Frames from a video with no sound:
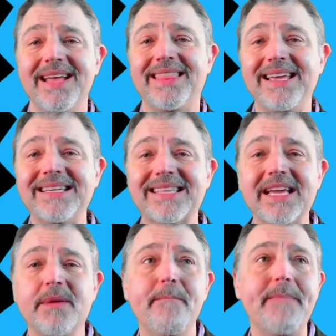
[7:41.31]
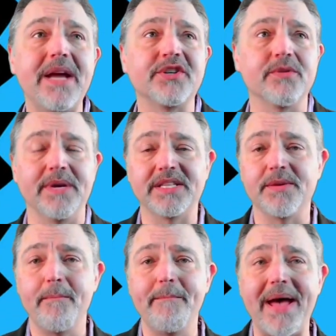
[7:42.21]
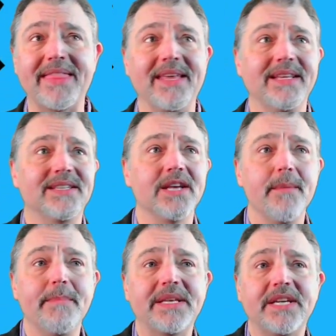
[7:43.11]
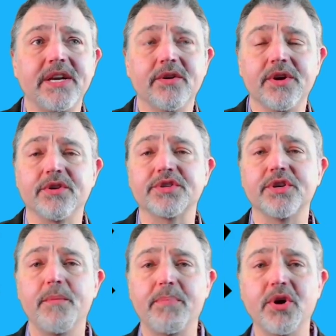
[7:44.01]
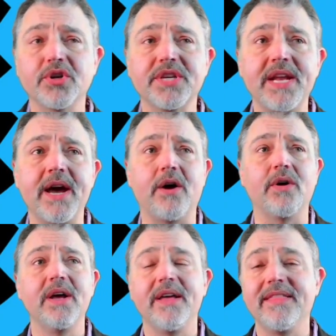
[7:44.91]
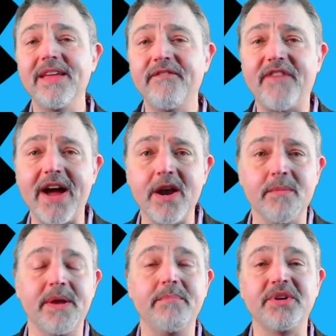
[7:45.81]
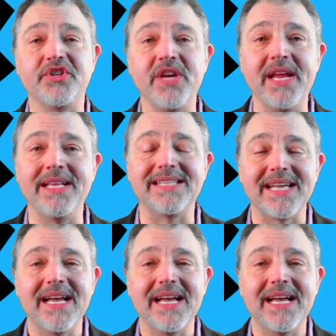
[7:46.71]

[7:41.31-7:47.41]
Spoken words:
Things like measurements, methods, materials, personnel, the environment, machines.